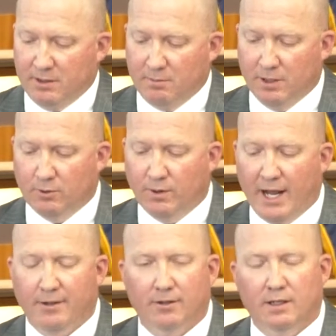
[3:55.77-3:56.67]
but
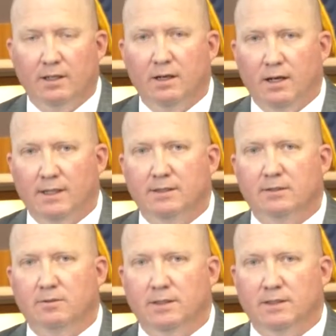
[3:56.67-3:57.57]
rather the
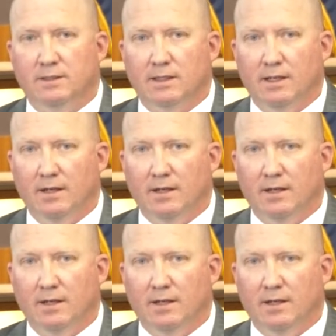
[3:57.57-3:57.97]
consequence